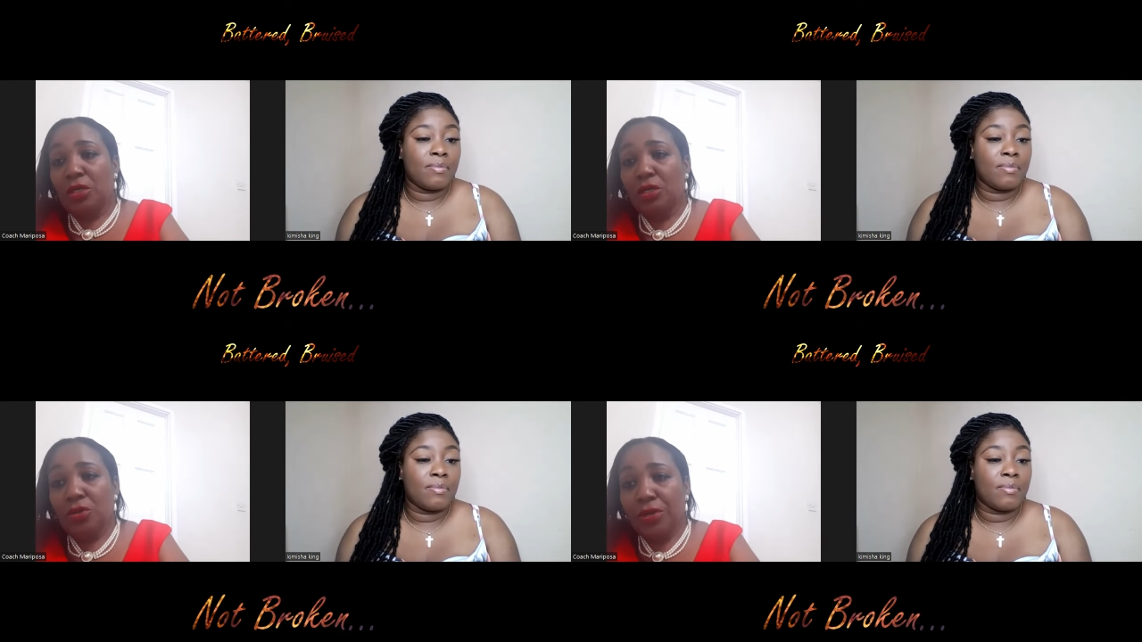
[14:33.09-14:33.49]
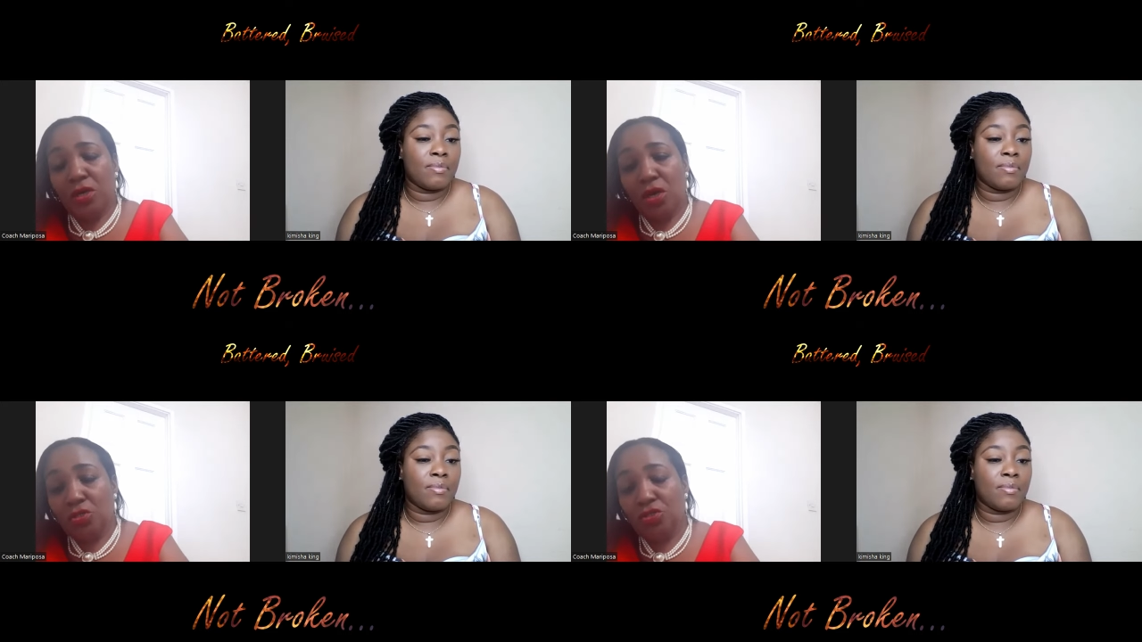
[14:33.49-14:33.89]
Speaker 1: you're
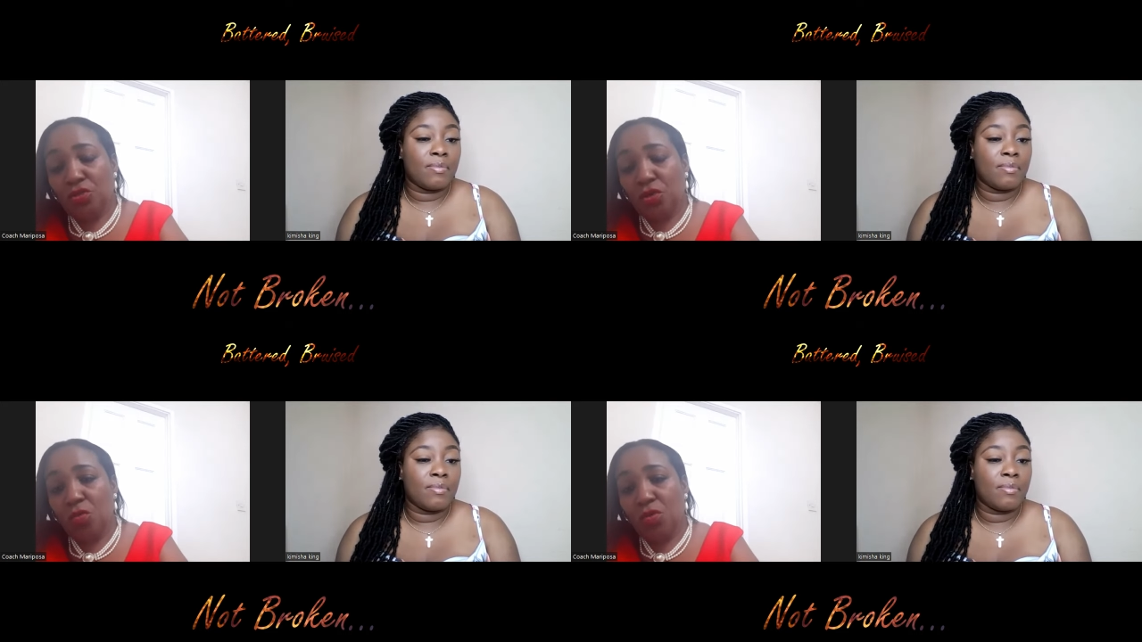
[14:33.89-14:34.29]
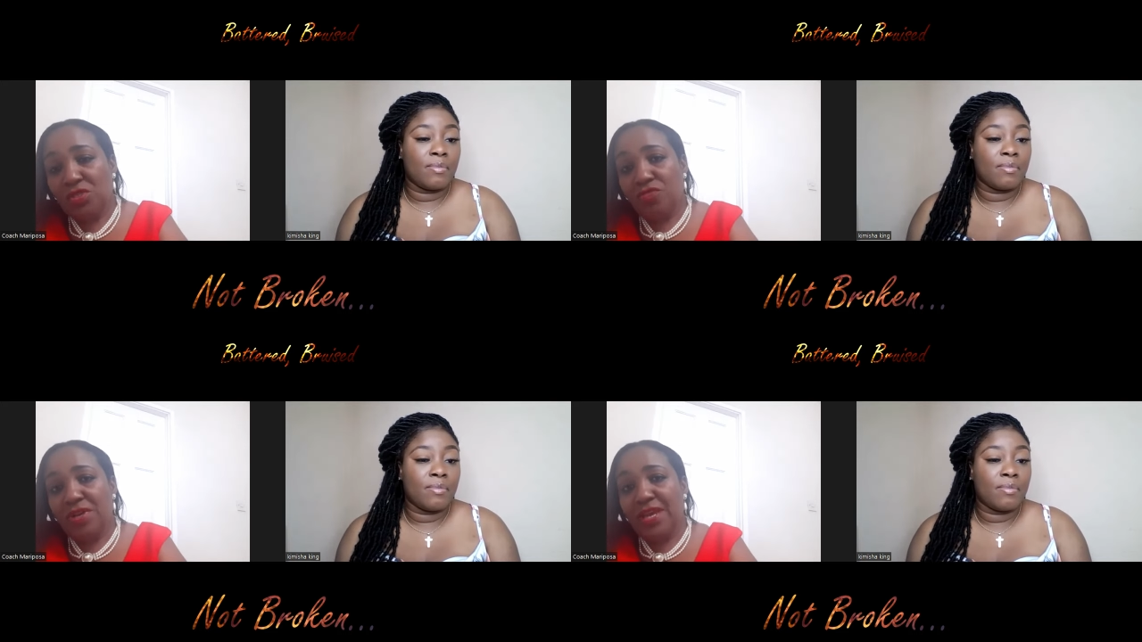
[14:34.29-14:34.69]
not sure
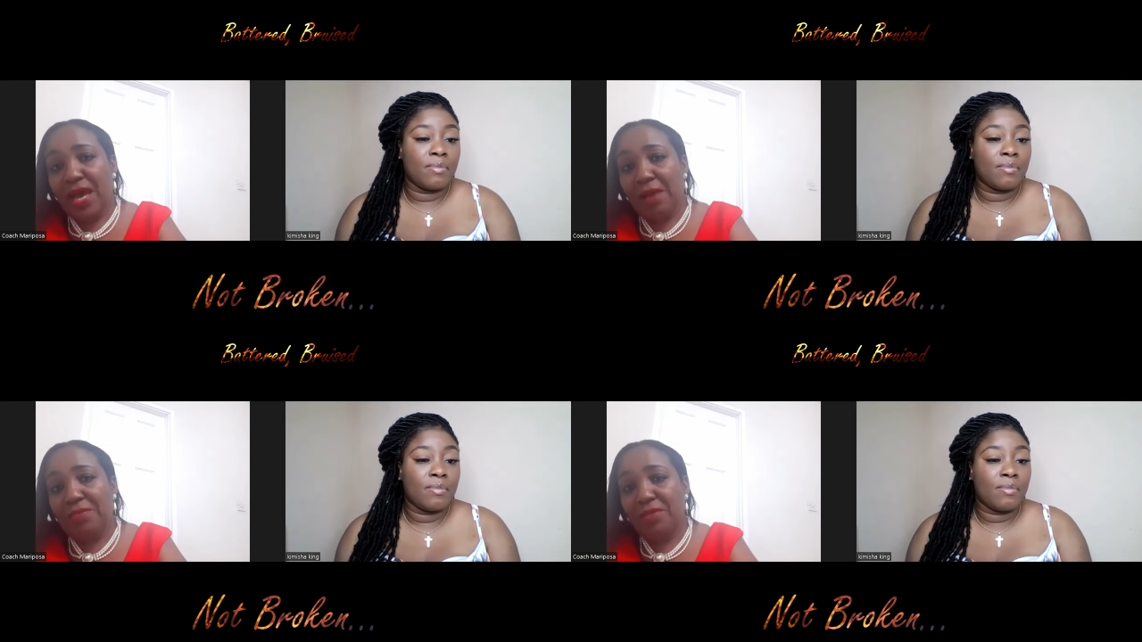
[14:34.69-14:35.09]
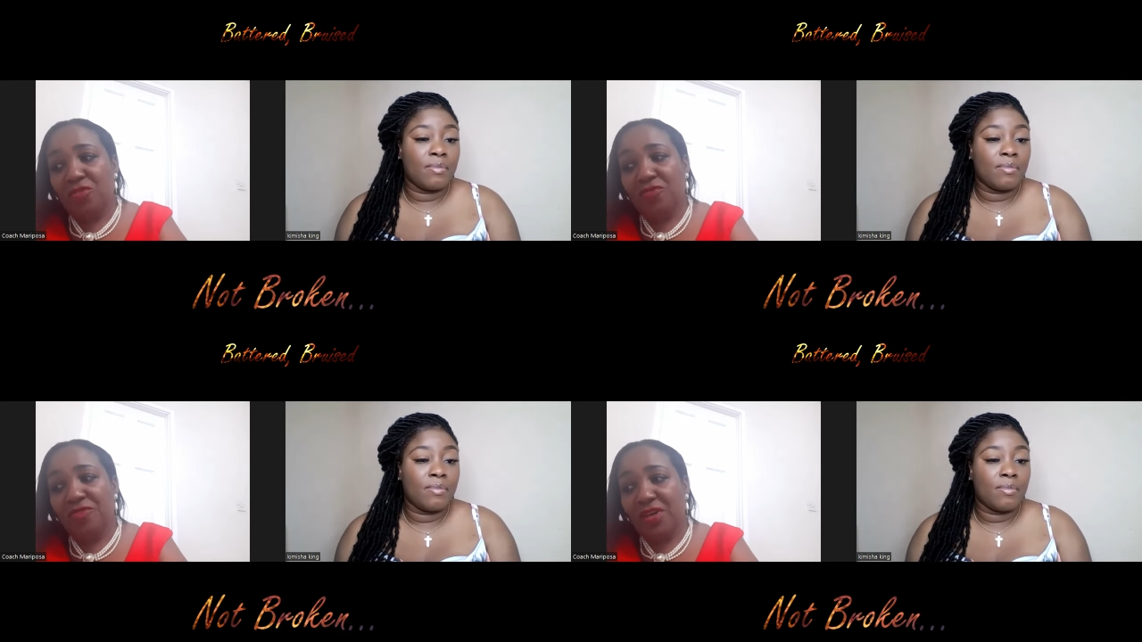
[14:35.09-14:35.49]
what's really happening, but
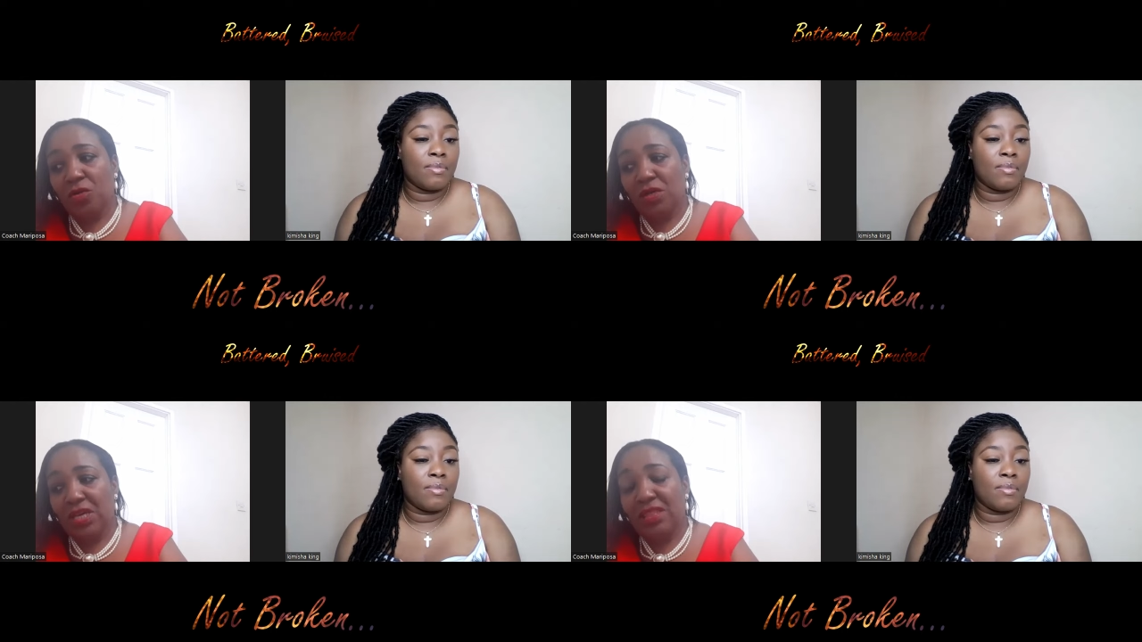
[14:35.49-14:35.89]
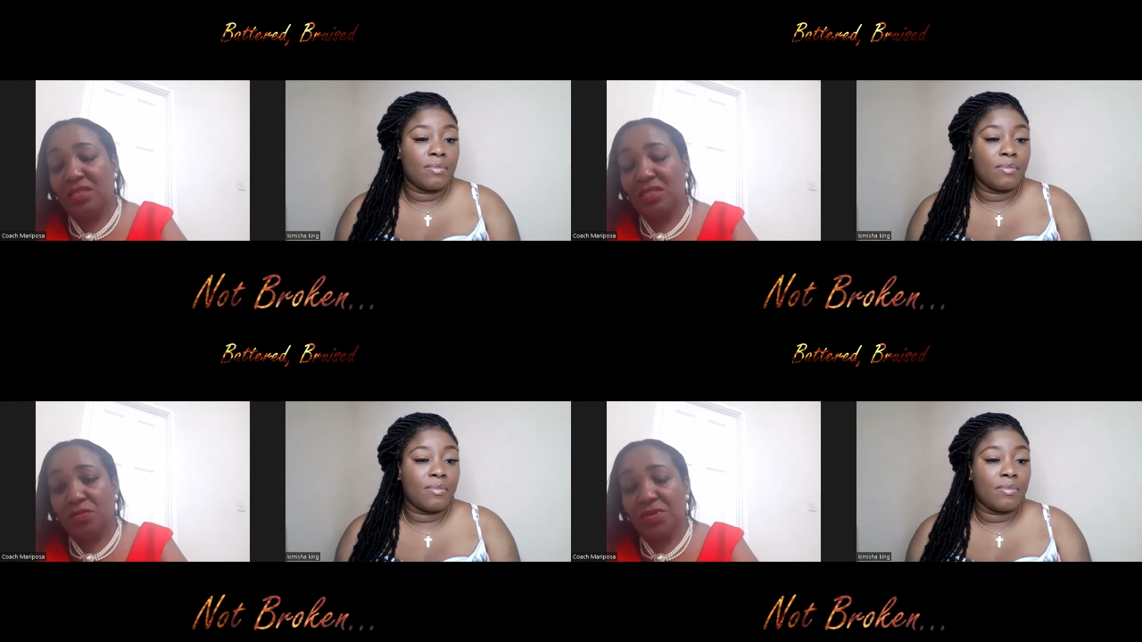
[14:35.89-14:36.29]
you figure, okay, this
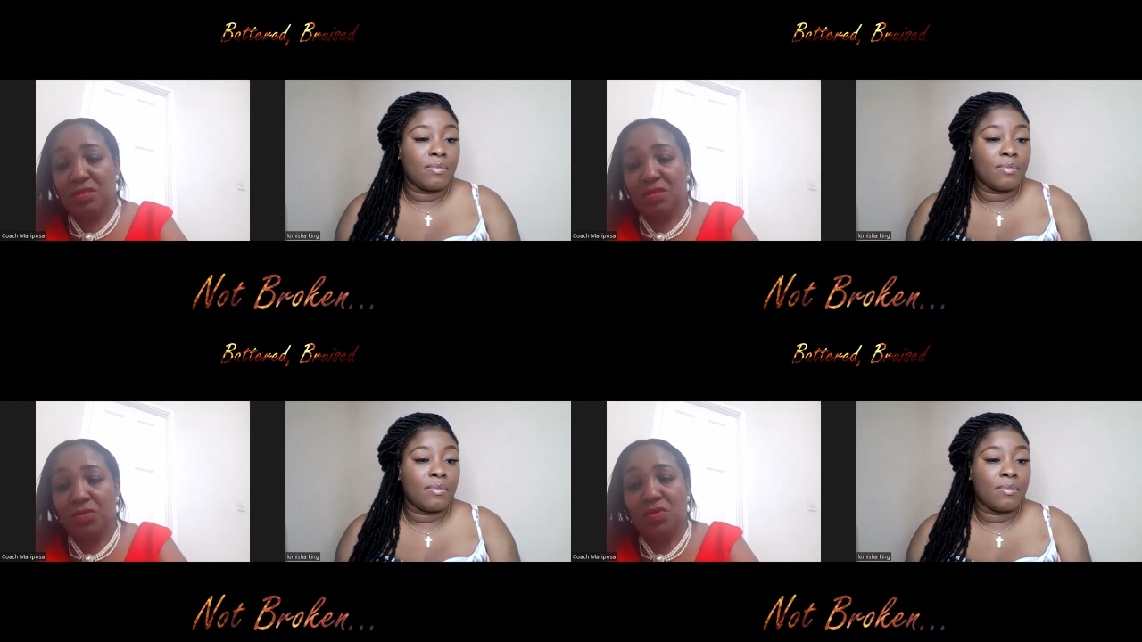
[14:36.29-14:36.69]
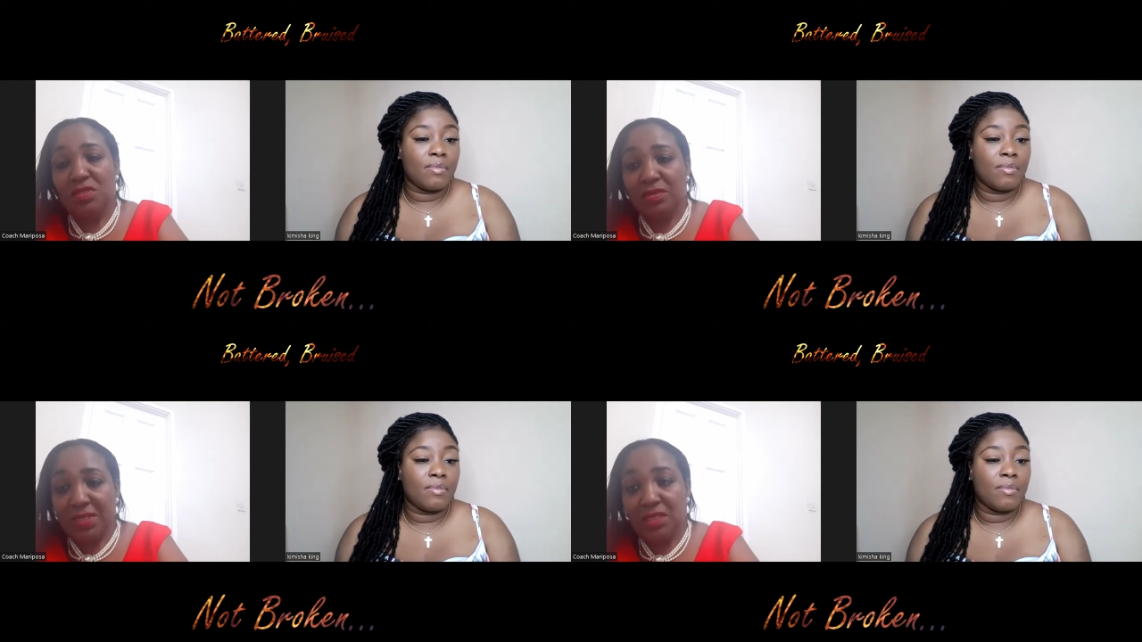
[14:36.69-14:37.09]
is it's supposed
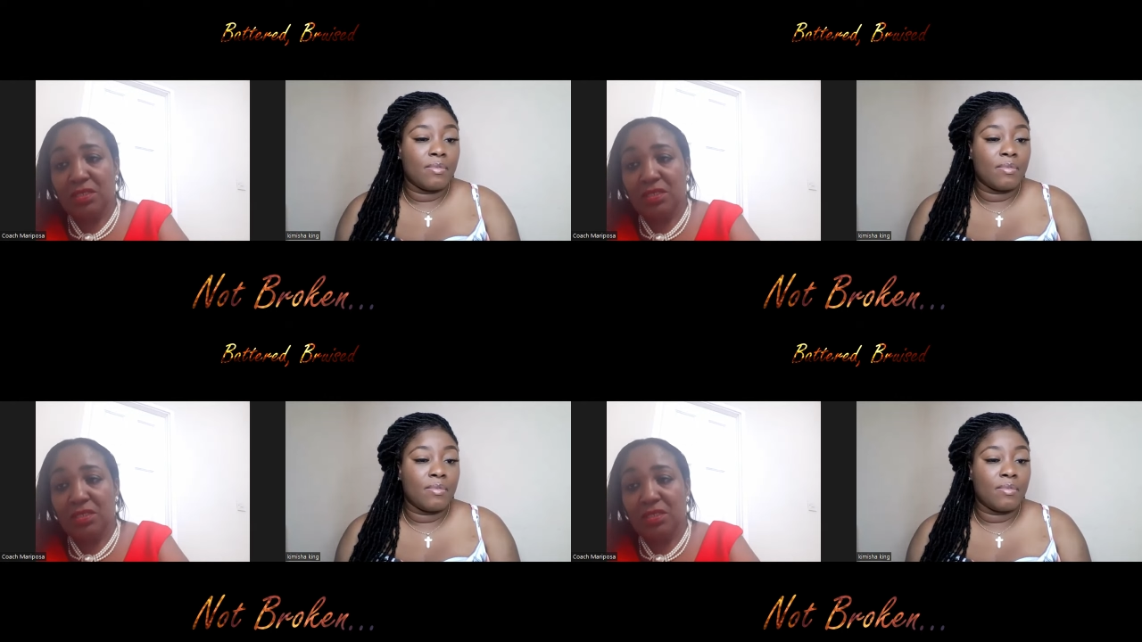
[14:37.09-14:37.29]
to be.